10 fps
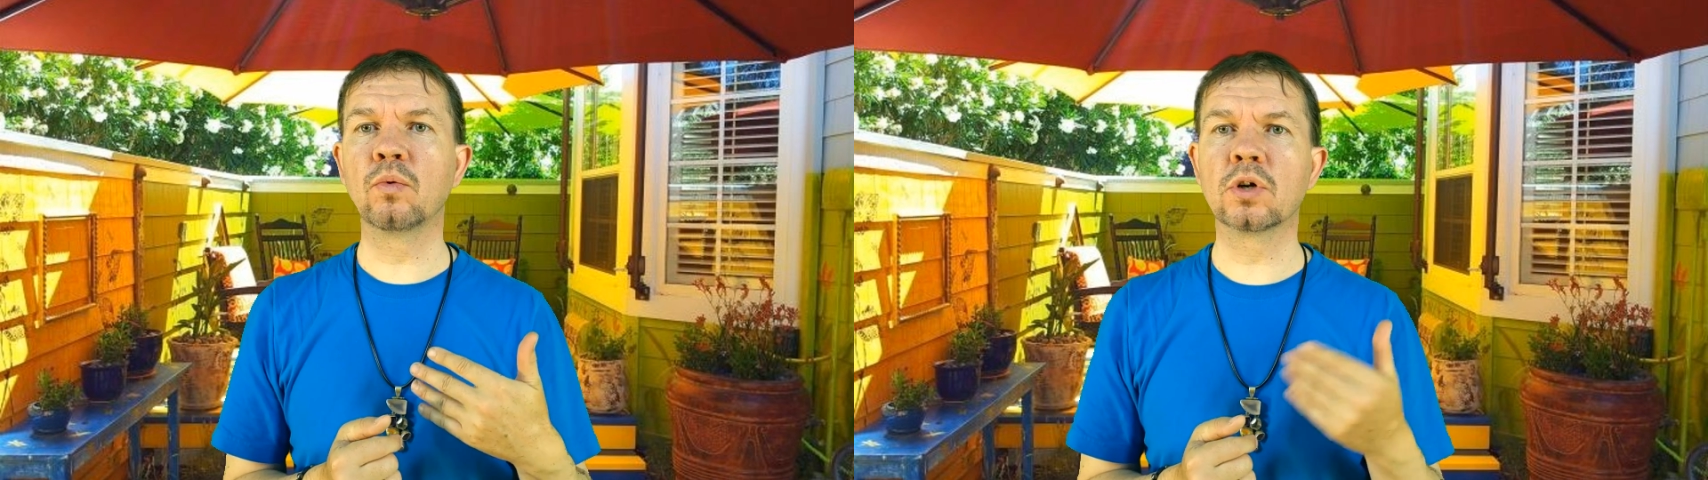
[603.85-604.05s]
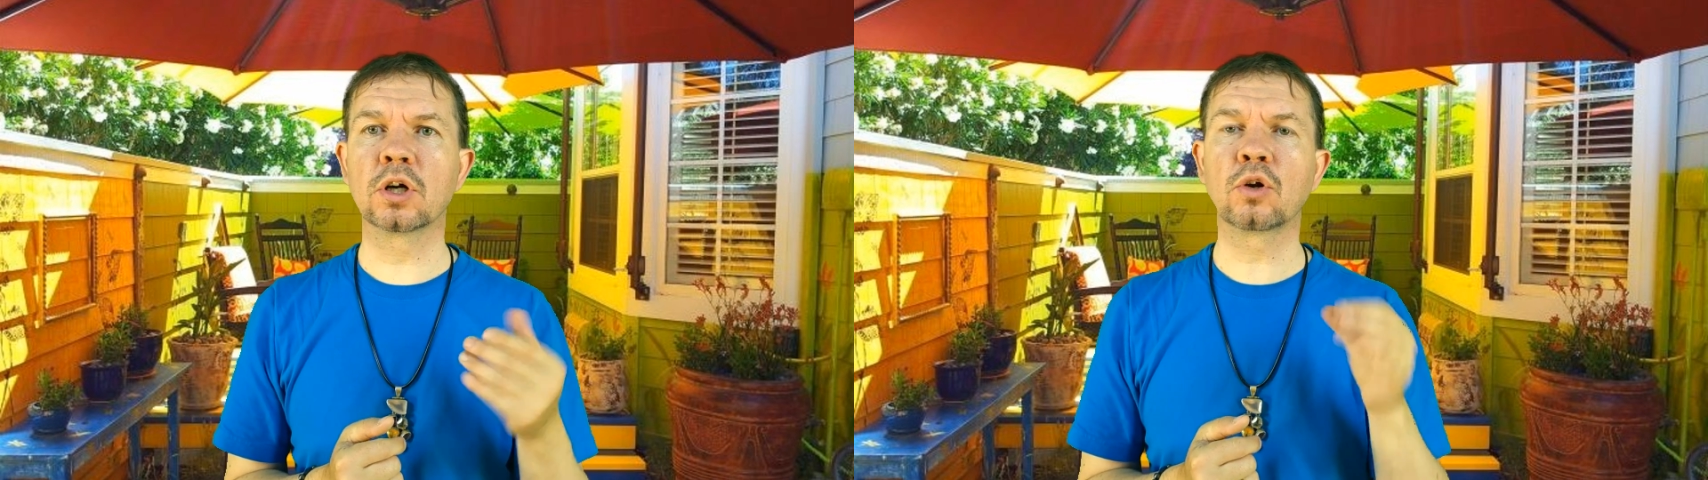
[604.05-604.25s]

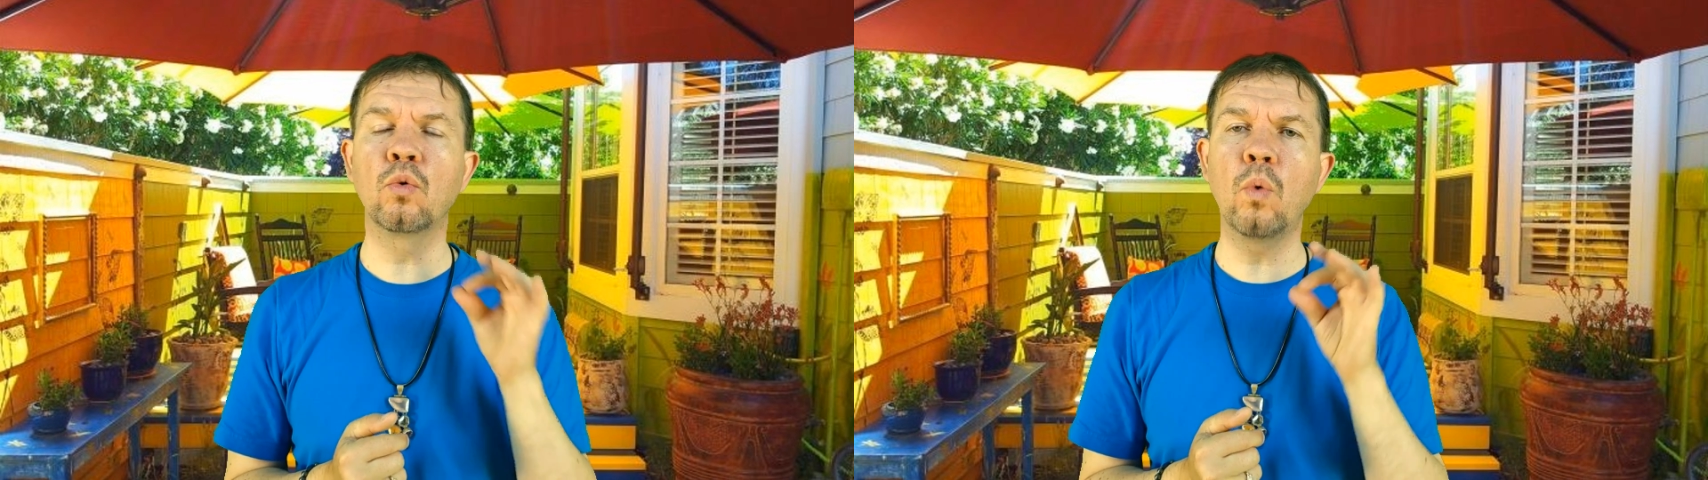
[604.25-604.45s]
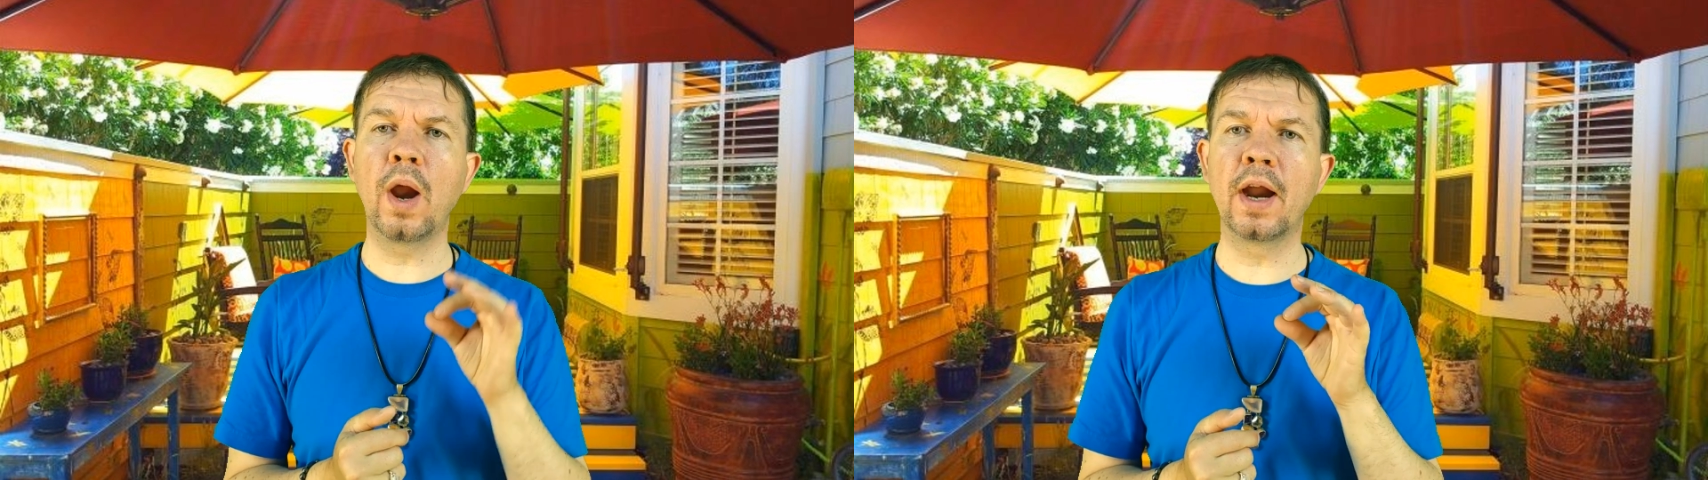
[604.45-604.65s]

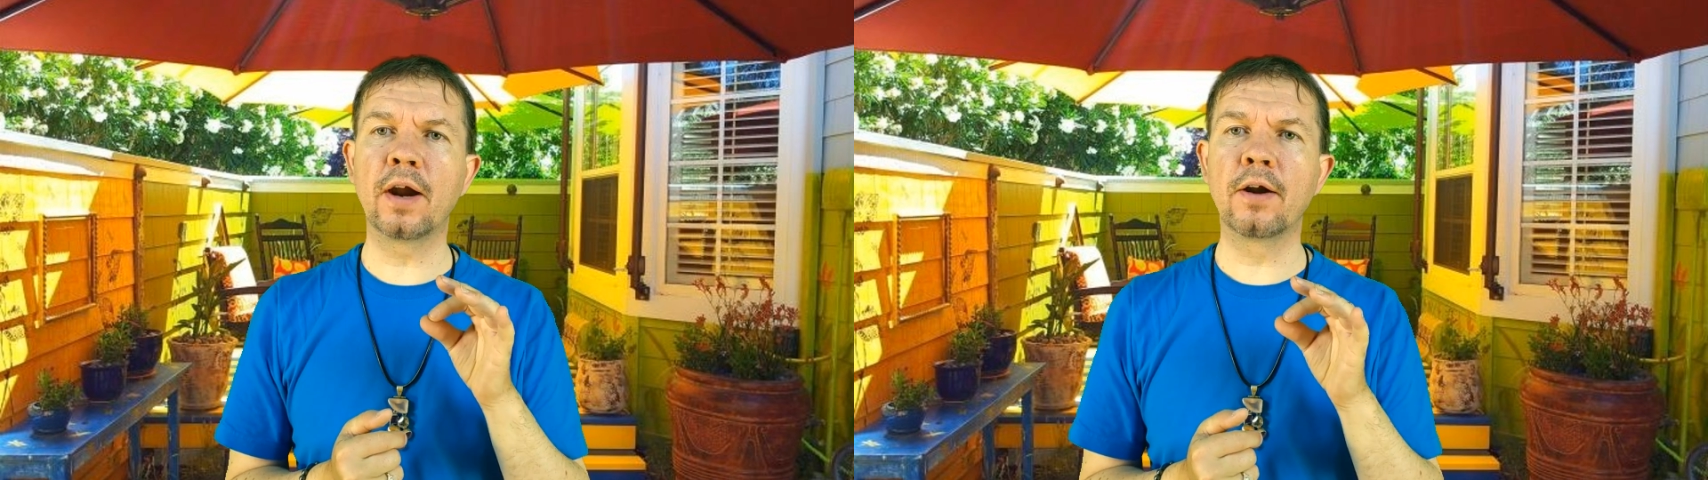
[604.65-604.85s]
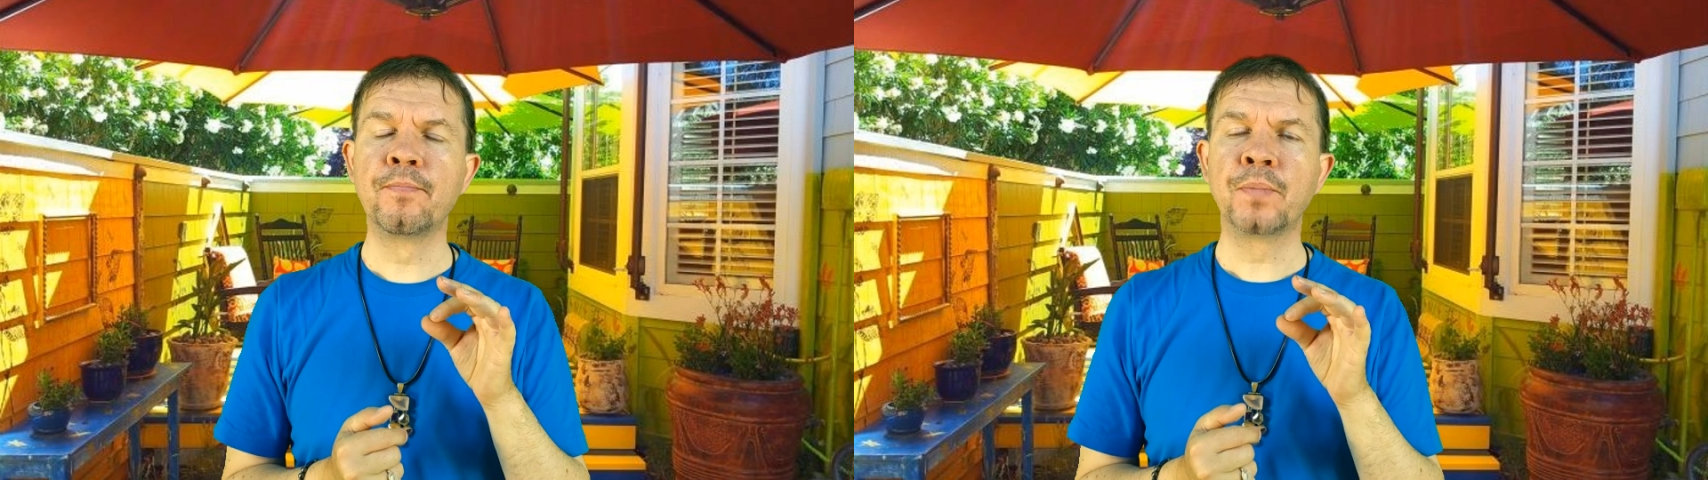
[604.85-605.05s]
work
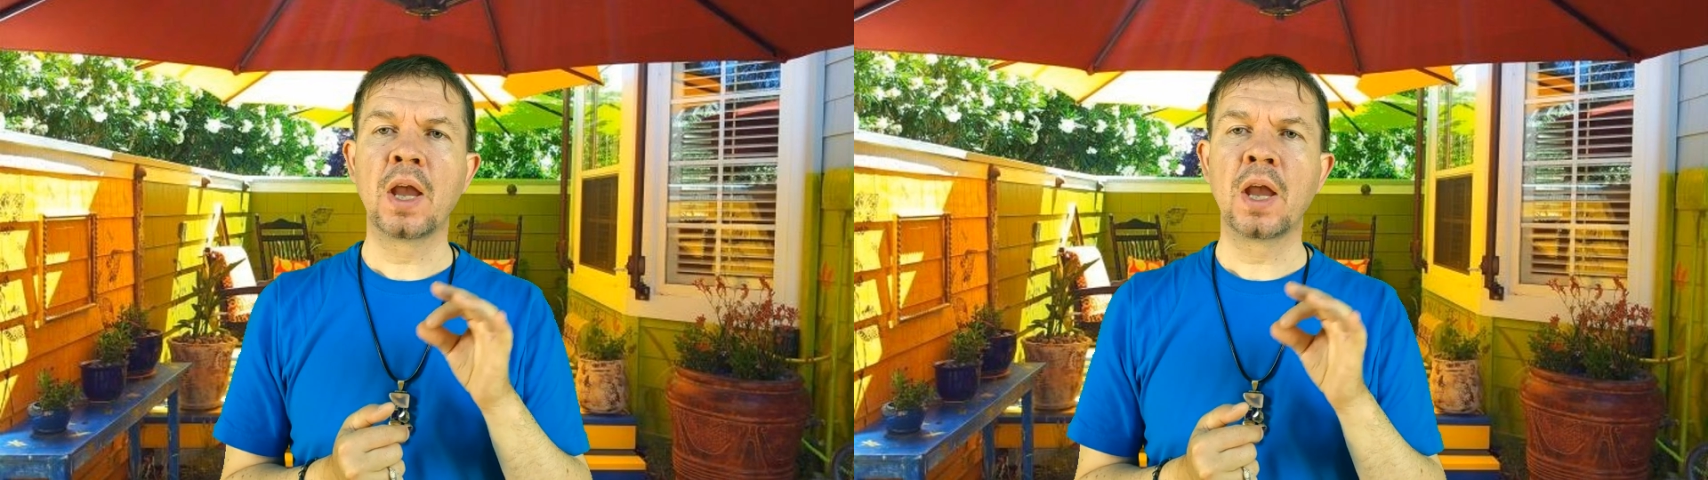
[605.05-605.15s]
where